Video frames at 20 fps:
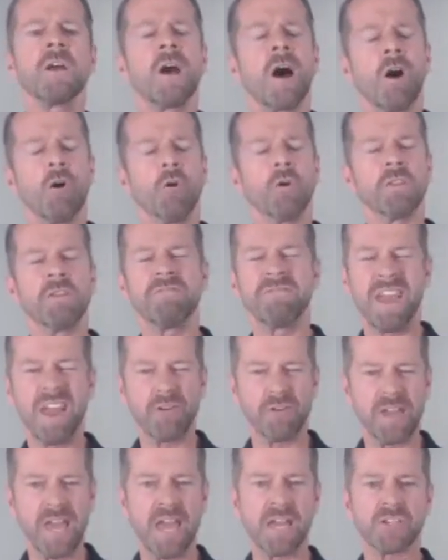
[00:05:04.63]
or the
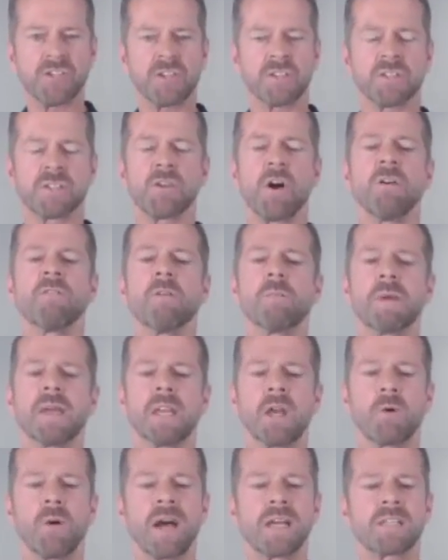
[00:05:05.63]
variations of
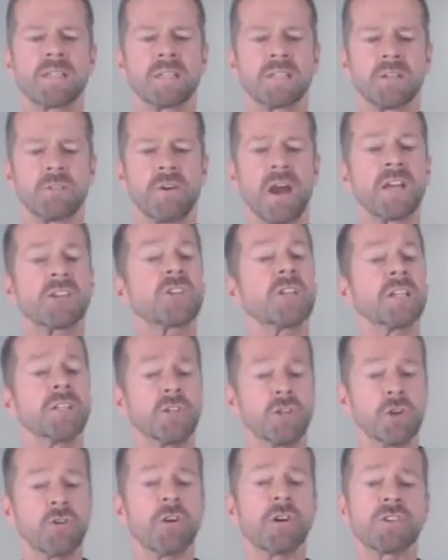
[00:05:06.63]
amino acids are actually
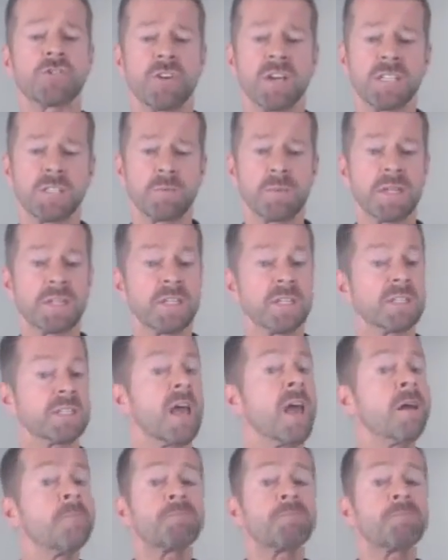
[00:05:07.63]
neurotransmitters.